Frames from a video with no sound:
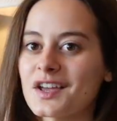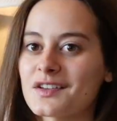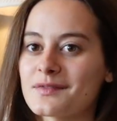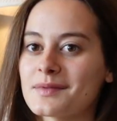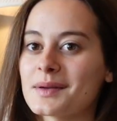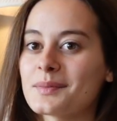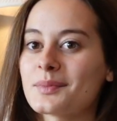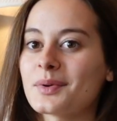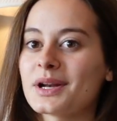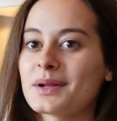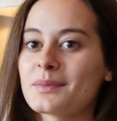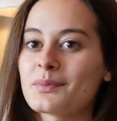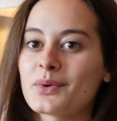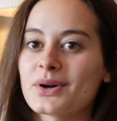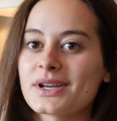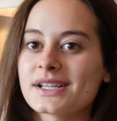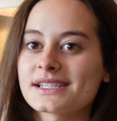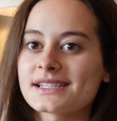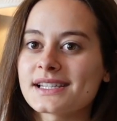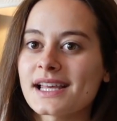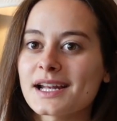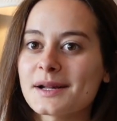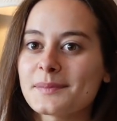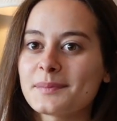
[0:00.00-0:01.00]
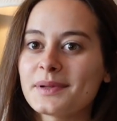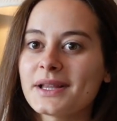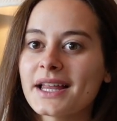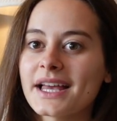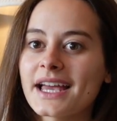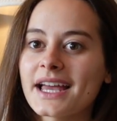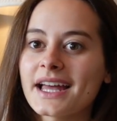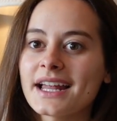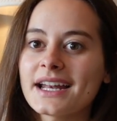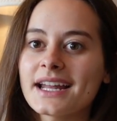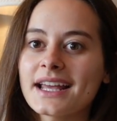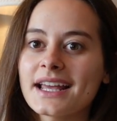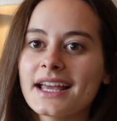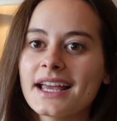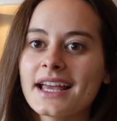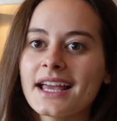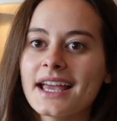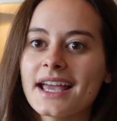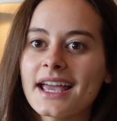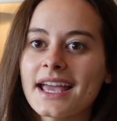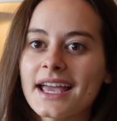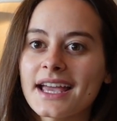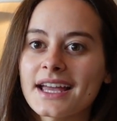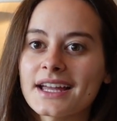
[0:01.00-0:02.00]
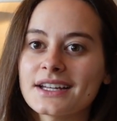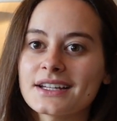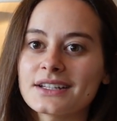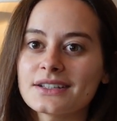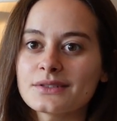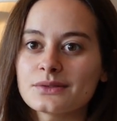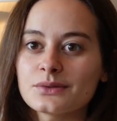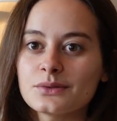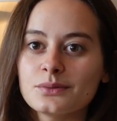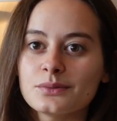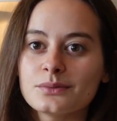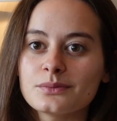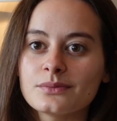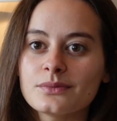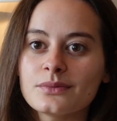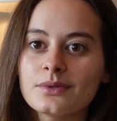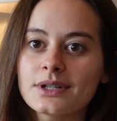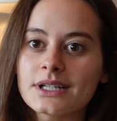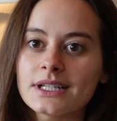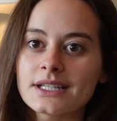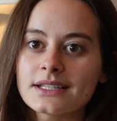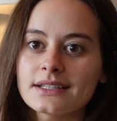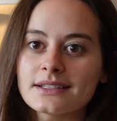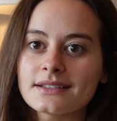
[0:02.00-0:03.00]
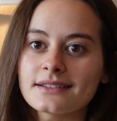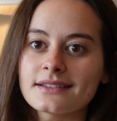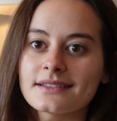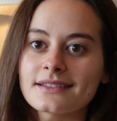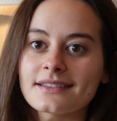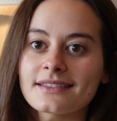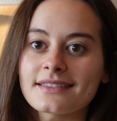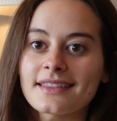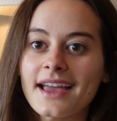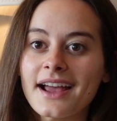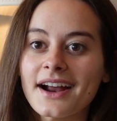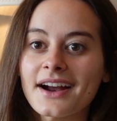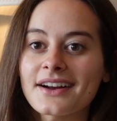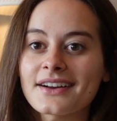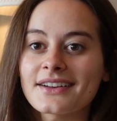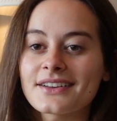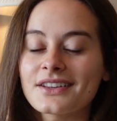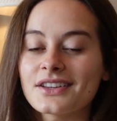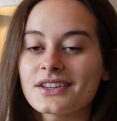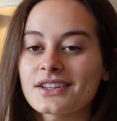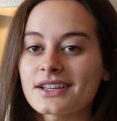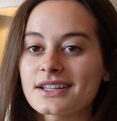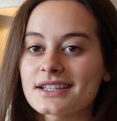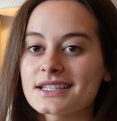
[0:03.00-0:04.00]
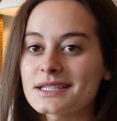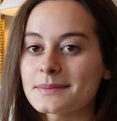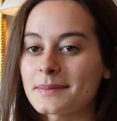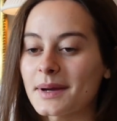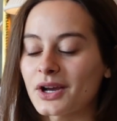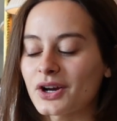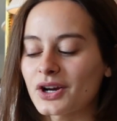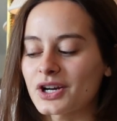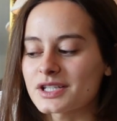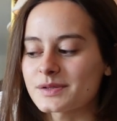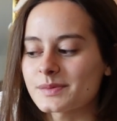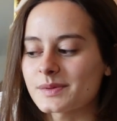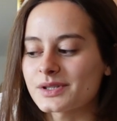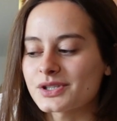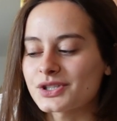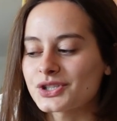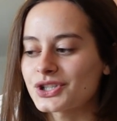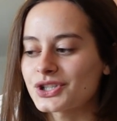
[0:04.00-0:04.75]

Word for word: I have my pretty poinsettia plant and ooh, wait, there. You can see my Christmas